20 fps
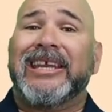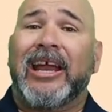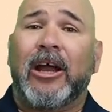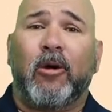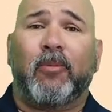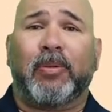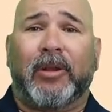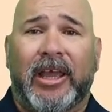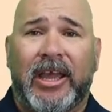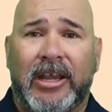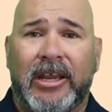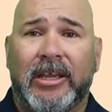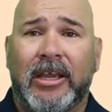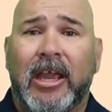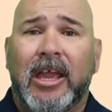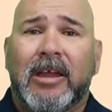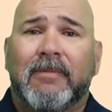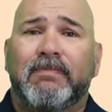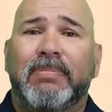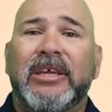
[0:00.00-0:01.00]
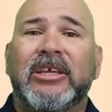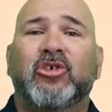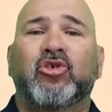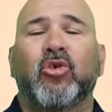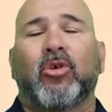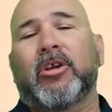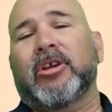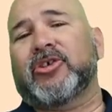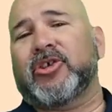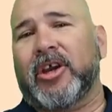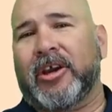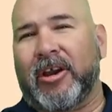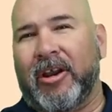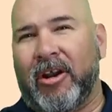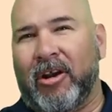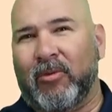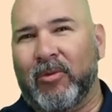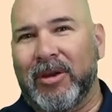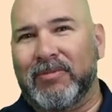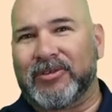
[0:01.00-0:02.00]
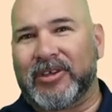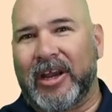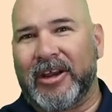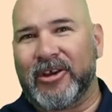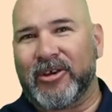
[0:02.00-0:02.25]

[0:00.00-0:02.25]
need help planning, be sure to check out our